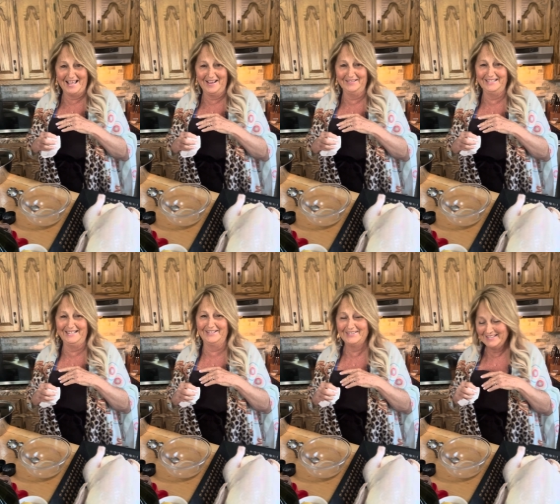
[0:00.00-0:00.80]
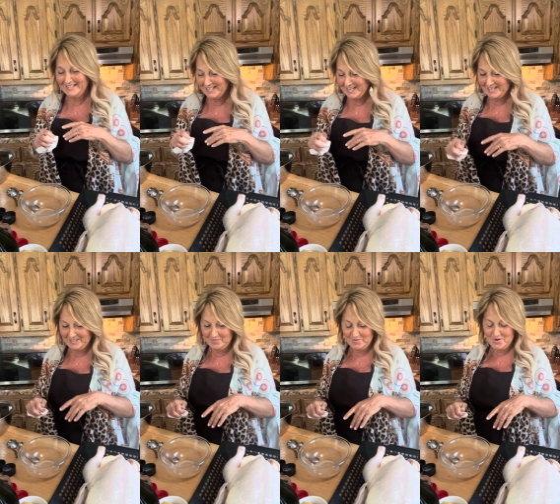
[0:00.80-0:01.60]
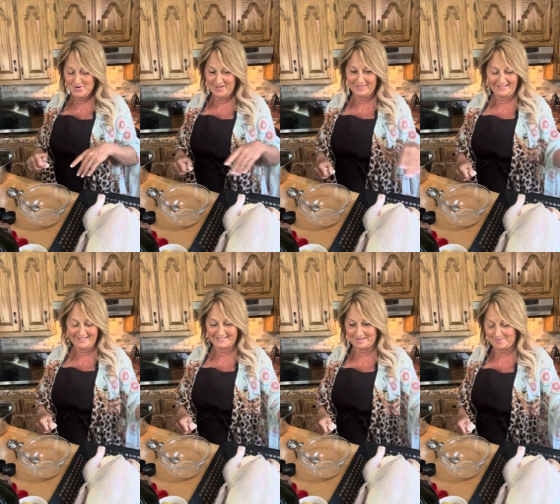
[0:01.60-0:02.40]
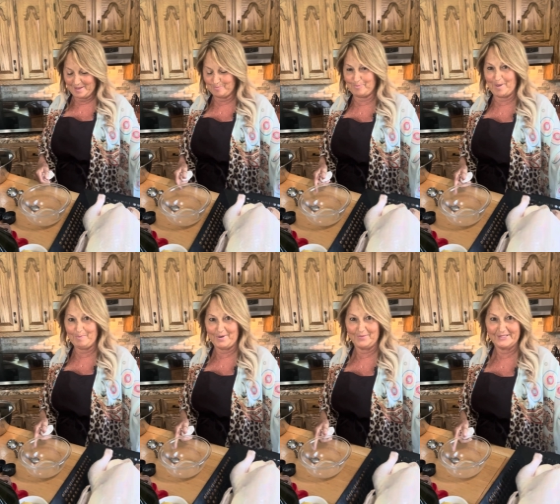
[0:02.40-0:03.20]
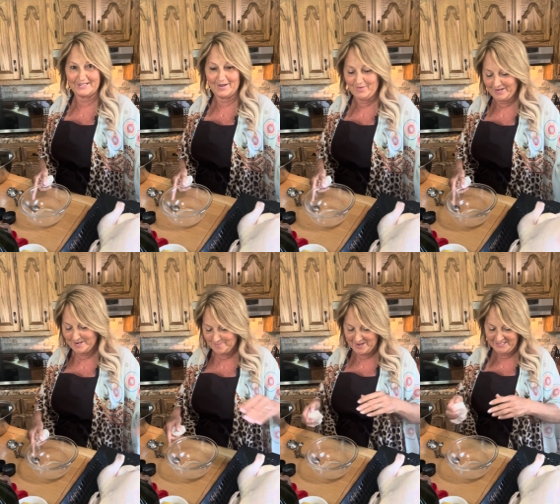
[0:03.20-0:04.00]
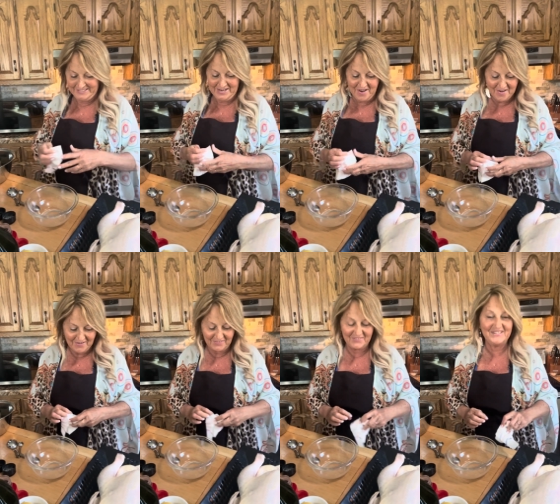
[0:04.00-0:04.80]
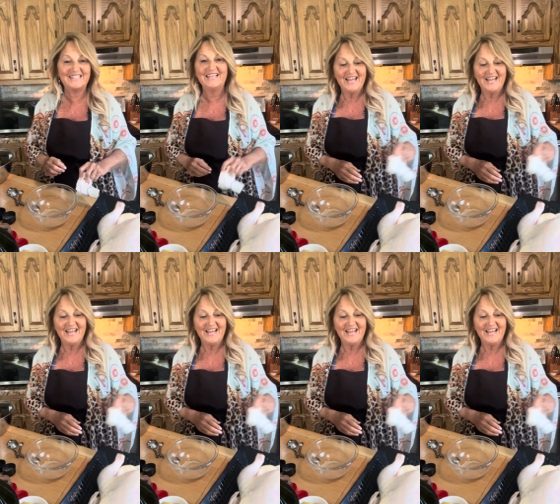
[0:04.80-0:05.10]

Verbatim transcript: out here. I think some of that pepper was going up my nose.